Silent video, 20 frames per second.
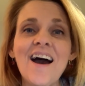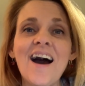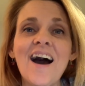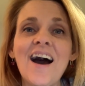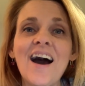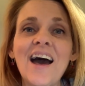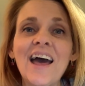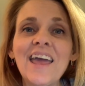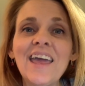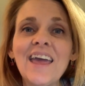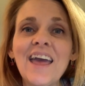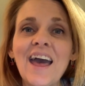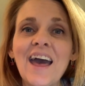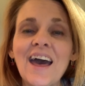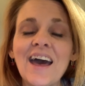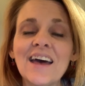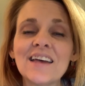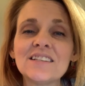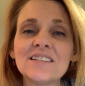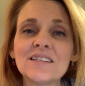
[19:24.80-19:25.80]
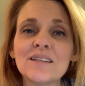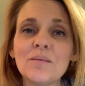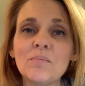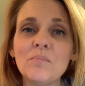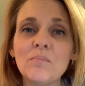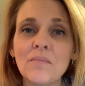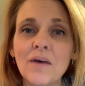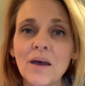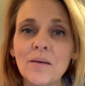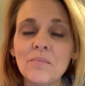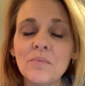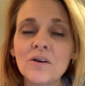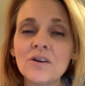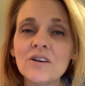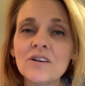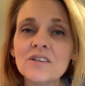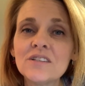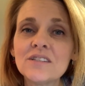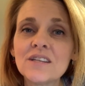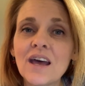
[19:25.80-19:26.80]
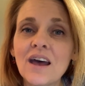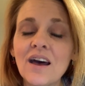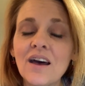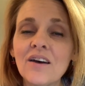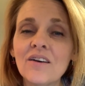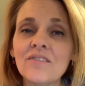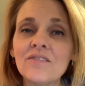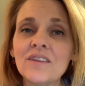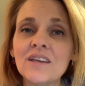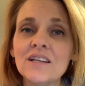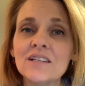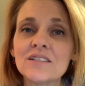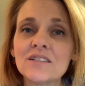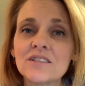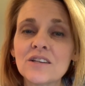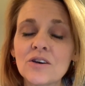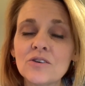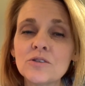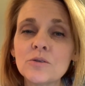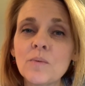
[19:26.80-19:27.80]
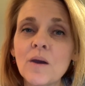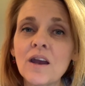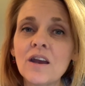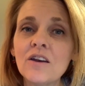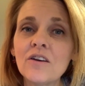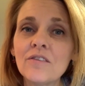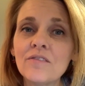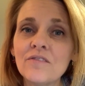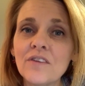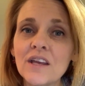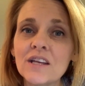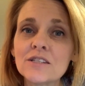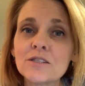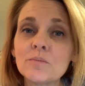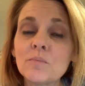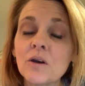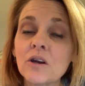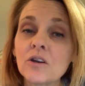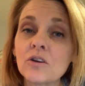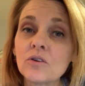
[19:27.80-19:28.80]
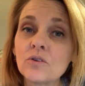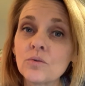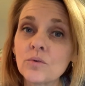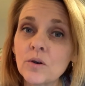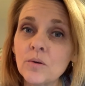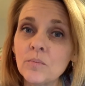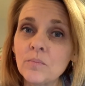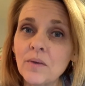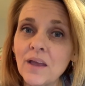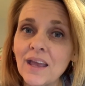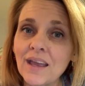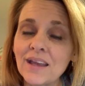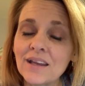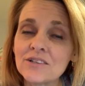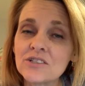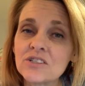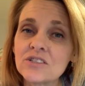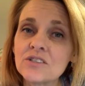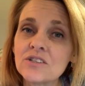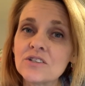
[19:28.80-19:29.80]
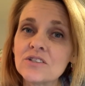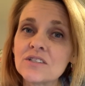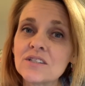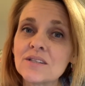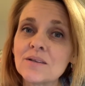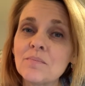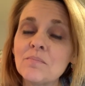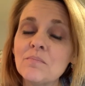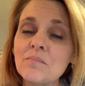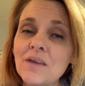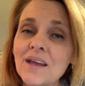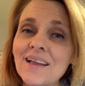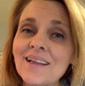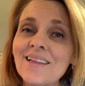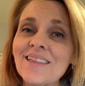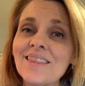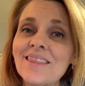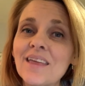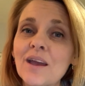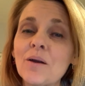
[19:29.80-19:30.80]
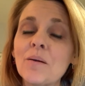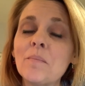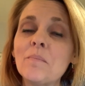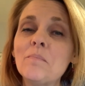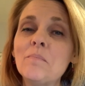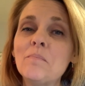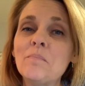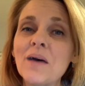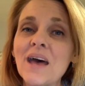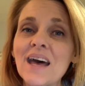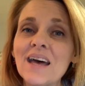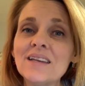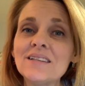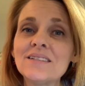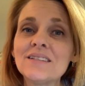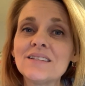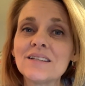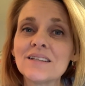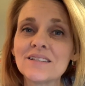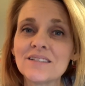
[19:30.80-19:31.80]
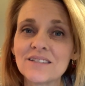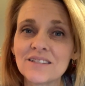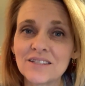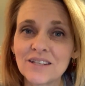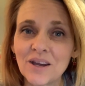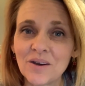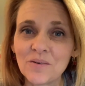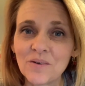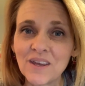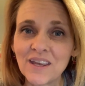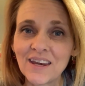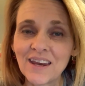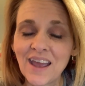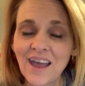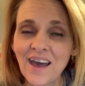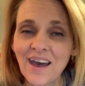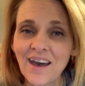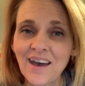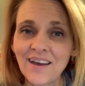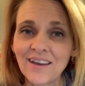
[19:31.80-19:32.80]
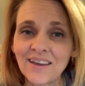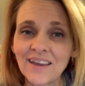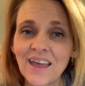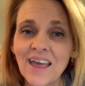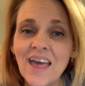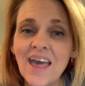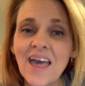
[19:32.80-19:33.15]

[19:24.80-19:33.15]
I asked the members of the Sewspire Facebook group page to submit their best sewing hack,